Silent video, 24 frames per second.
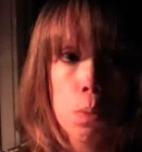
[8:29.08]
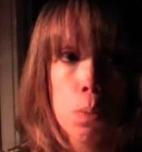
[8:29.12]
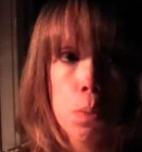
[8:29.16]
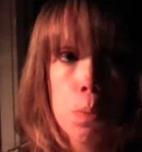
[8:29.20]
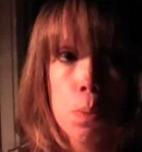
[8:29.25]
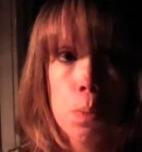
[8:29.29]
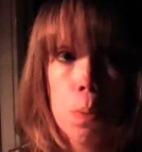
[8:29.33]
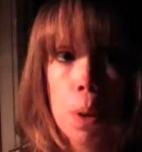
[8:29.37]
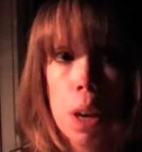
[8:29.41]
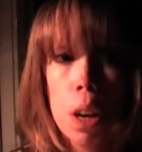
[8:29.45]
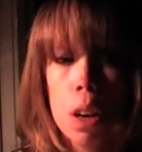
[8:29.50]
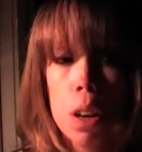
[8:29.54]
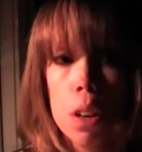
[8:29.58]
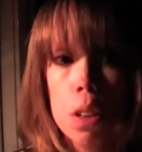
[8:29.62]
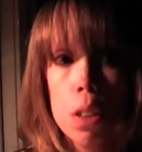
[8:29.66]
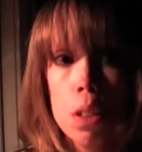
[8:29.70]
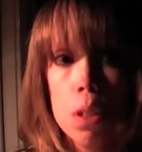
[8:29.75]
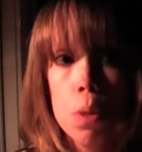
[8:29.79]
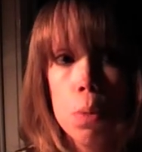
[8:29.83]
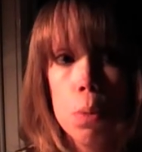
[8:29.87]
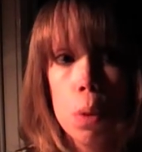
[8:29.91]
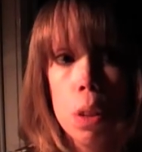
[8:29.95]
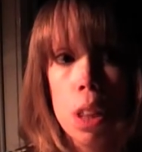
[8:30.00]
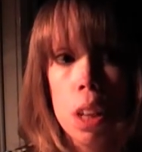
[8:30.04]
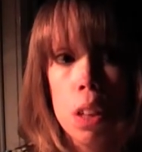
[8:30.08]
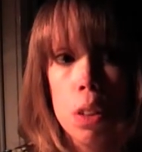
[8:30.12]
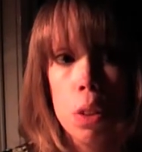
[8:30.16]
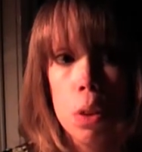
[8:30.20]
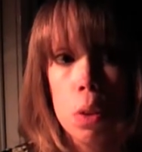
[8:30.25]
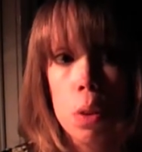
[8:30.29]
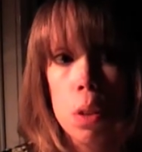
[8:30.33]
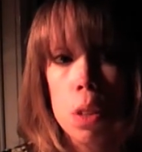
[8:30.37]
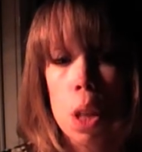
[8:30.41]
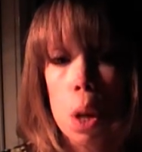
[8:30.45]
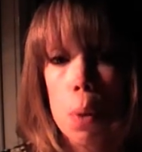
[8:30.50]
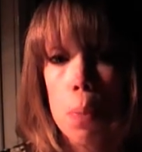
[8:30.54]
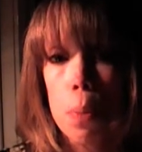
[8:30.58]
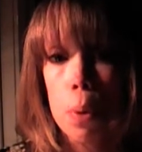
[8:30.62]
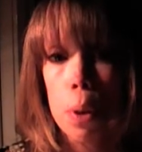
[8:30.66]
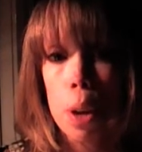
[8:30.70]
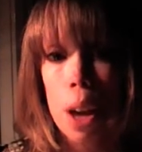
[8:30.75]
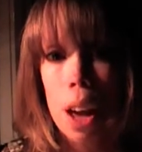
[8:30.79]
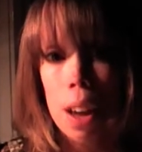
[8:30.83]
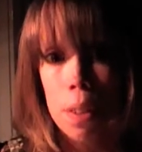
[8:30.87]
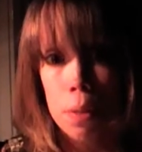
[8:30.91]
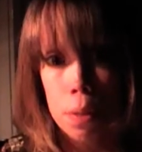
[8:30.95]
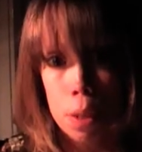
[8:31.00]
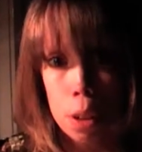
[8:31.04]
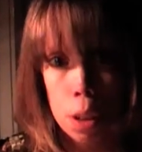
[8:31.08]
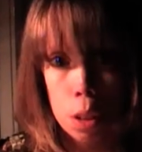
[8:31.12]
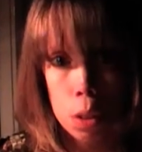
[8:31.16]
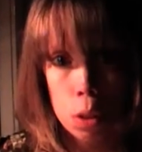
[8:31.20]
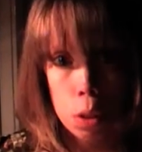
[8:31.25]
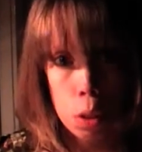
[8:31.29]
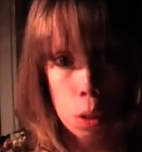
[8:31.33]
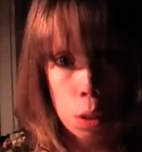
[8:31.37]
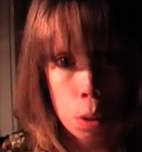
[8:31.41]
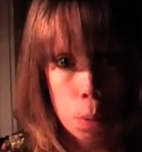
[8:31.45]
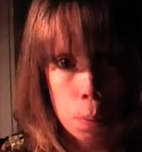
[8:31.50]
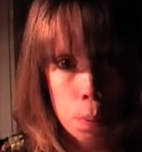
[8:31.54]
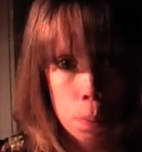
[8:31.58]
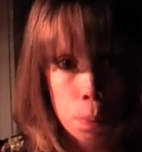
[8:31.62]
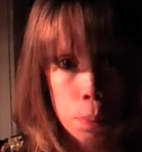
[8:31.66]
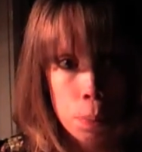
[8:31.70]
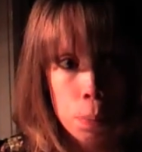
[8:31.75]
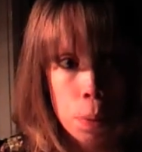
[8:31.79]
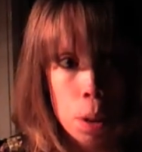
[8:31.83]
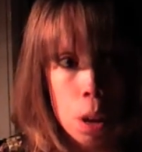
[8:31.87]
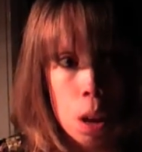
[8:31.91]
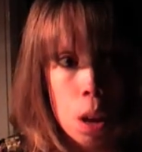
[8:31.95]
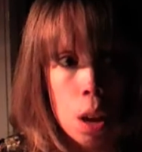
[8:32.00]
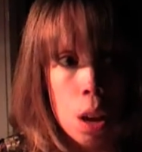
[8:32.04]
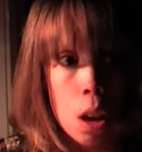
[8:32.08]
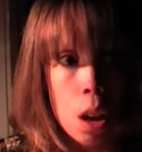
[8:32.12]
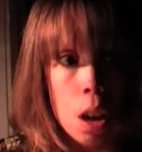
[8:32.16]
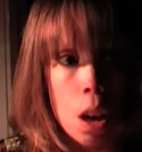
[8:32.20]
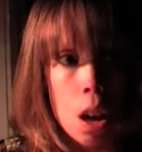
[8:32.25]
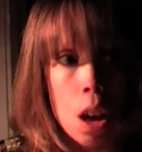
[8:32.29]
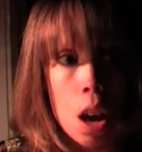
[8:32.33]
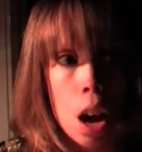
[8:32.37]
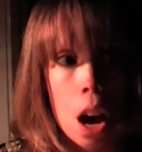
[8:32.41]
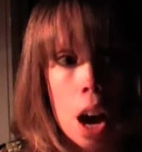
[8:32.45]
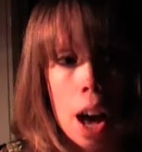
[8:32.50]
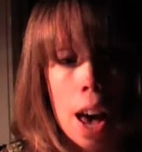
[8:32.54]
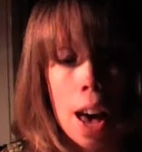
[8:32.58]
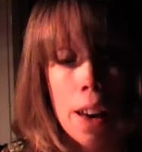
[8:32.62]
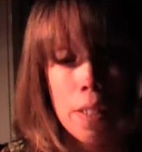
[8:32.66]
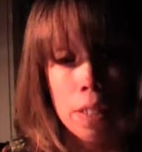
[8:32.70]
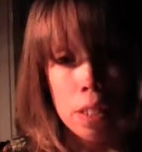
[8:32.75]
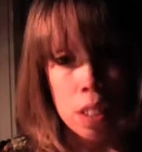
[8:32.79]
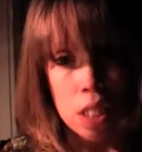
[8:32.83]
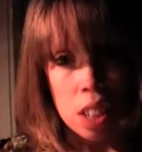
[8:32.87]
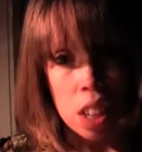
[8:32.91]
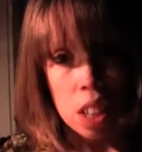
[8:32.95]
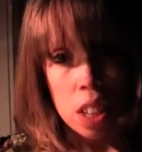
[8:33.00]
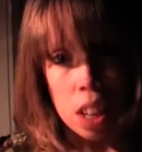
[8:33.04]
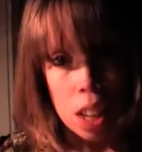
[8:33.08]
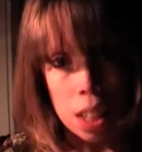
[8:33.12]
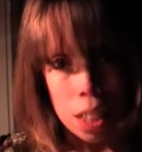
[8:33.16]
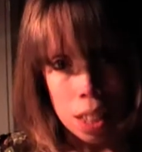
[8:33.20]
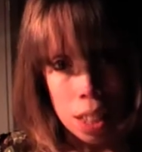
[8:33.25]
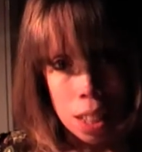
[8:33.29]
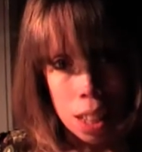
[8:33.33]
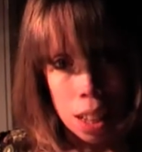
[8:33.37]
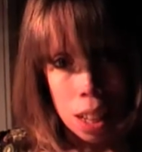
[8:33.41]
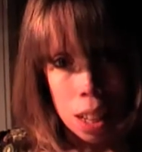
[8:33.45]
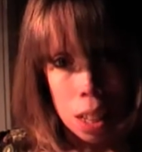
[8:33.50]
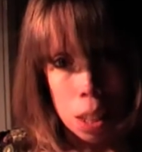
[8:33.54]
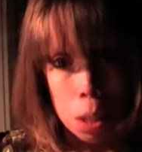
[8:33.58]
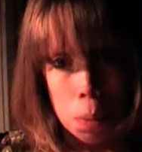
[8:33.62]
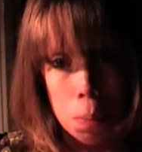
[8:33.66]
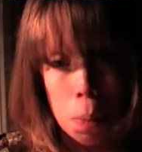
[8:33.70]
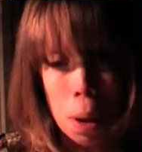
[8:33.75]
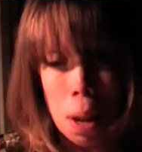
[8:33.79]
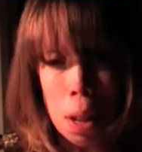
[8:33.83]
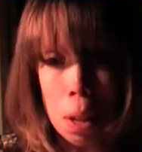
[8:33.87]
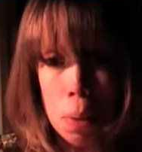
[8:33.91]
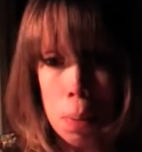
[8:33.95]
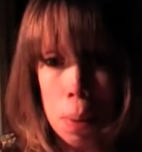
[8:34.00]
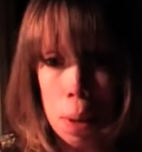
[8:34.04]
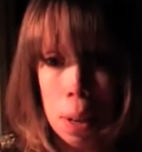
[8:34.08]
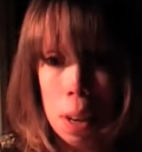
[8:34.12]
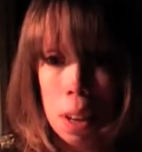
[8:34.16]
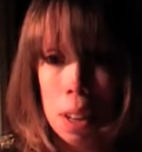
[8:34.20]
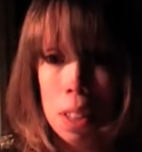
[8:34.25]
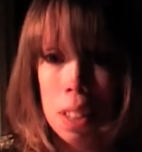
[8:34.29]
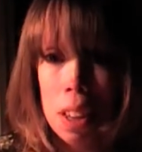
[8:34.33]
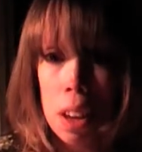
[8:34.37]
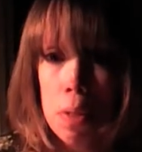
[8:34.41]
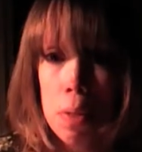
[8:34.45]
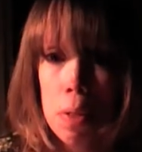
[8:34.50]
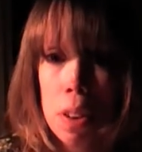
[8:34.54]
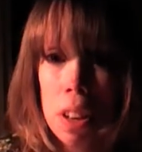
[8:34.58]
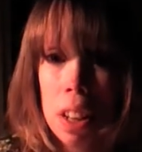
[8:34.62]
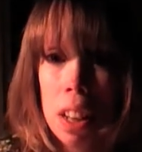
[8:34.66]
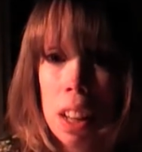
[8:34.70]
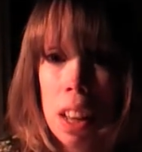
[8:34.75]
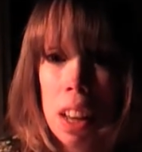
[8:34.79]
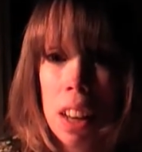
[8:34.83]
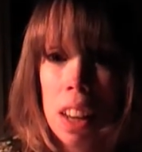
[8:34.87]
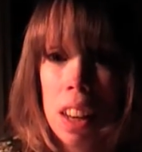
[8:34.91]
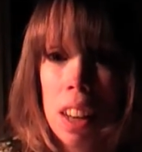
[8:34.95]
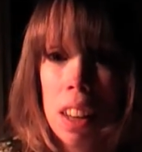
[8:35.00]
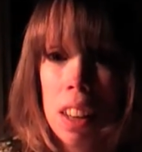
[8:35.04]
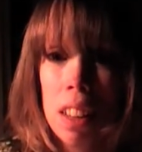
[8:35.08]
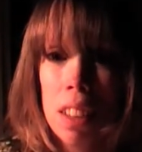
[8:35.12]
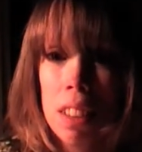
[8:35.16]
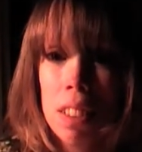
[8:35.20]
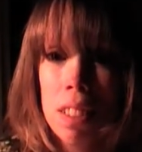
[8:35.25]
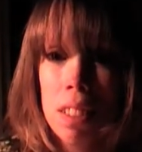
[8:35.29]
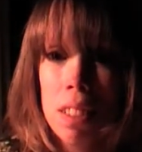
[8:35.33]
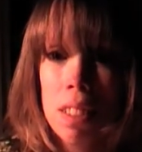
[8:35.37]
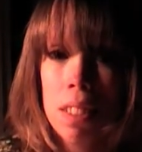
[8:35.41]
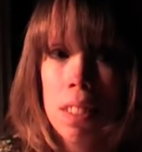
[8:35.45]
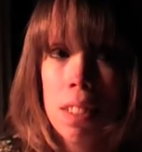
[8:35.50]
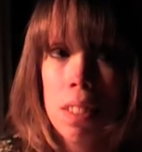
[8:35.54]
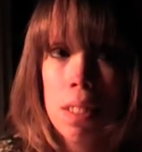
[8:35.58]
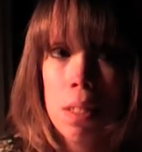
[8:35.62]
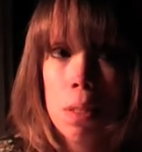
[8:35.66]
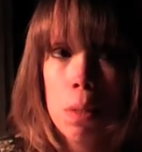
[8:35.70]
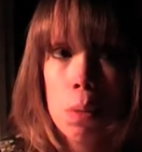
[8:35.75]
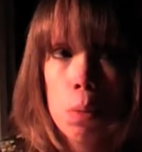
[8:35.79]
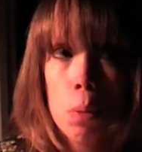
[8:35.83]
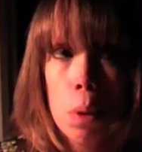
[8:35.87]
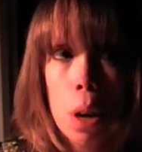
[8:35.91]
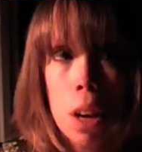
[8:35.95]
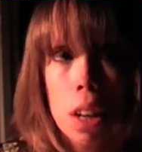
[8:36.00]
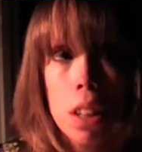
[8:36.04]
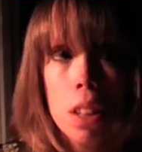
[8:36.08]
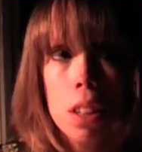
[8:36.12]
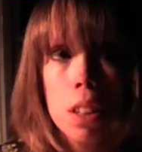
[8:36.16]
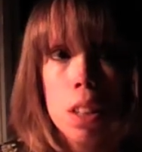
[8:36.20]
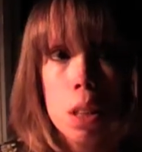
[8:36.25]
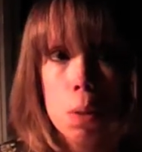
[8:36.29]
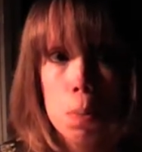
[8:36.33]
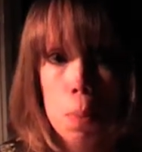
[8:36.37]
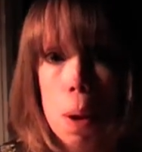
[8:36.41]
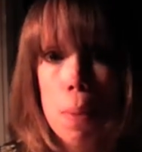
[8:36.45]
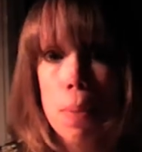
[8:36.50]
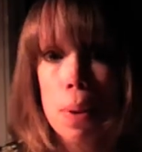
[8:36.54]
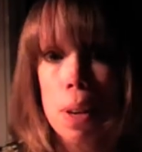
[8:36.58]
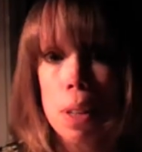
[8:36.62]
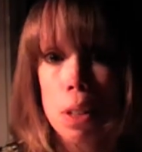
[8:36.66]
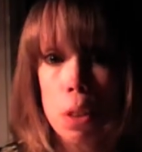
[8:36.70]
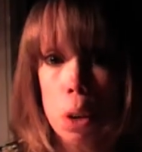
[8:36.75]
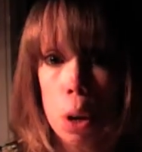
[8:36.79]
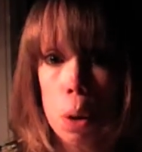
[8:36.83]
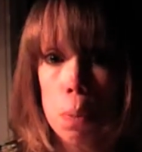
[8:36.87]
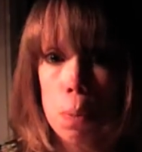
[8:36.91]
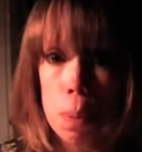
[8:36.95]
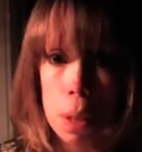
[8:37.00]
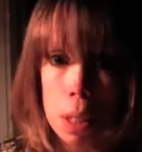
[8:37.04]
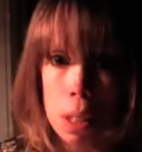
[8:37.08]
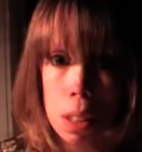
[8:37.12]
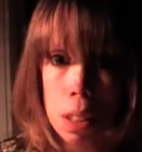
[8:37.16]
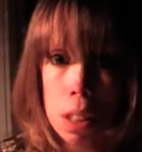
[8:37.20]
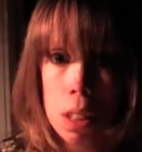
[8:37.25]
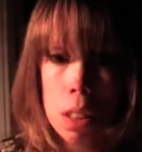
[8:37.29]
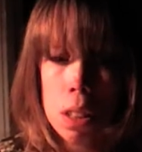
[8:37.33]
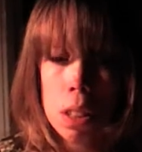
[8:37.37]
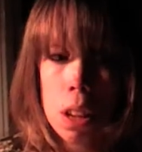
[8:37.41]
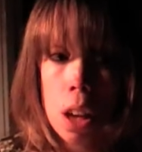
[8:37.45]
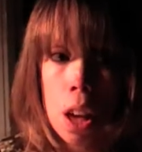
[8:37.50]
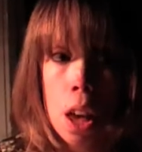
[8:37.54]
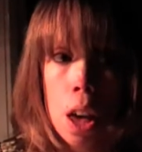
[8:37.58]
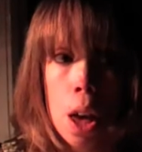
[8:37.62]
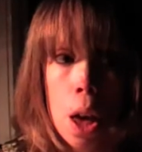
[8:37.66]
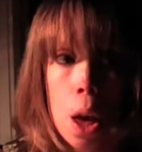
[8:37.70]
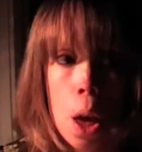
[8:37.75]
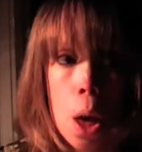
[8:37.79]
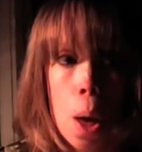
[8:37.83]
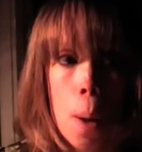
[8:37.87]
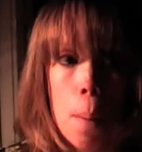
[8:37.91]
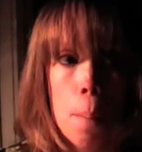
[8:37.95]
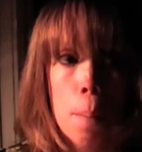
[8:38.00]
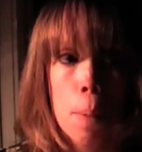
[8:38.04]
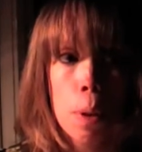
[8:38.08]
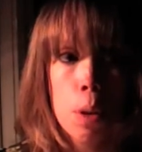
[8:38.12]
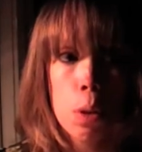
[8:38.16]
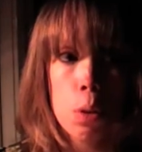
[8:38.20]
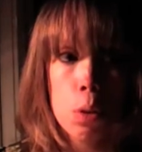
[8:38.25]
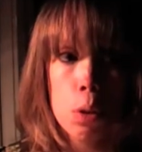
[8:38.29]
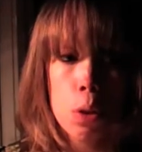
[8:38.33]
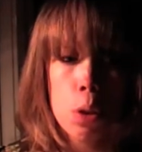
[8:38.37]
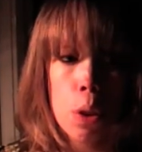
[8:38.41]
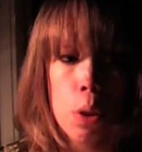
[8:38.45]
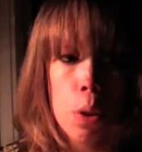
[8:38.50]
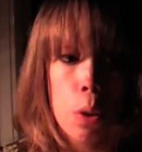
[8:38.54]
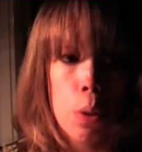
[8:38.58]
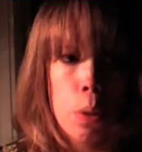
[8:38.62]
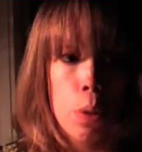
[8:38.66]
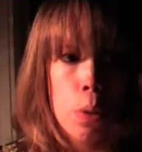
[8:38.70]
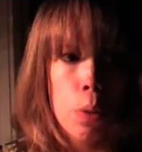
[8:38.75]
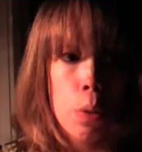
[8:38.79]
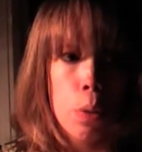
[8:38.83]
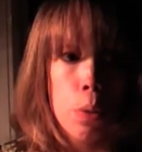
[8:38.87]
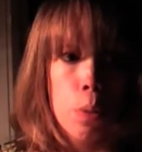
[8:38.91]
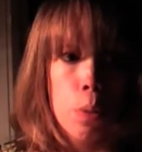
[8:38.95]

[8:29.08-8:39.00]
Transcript: because what they'll do is they'll put adverts on them. I haven't said yes to this, mainly because I feel like, well, this baby is not a business, but also